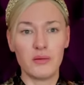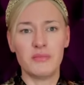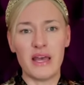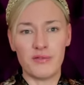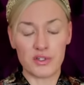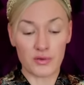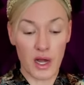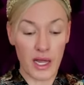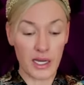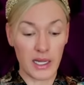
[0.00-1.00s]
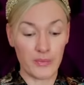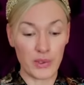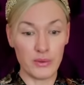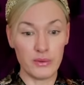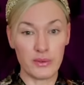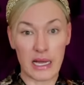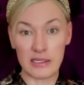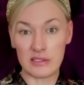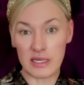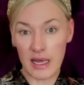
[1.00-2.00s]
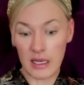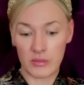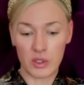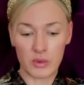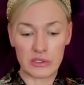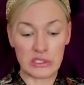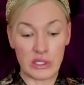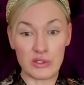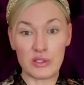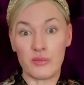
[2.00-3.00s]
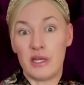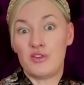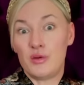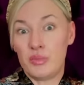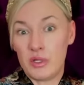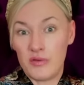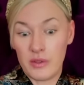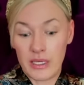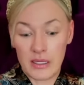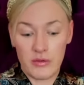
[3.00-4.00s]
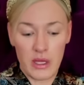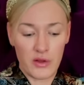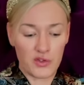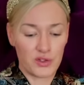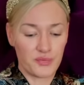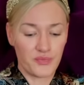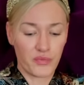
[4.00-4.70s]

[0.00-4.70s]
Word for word: Mavis Riley. Oh, I say, I'm not one to gossip, Rita, but have you heard this?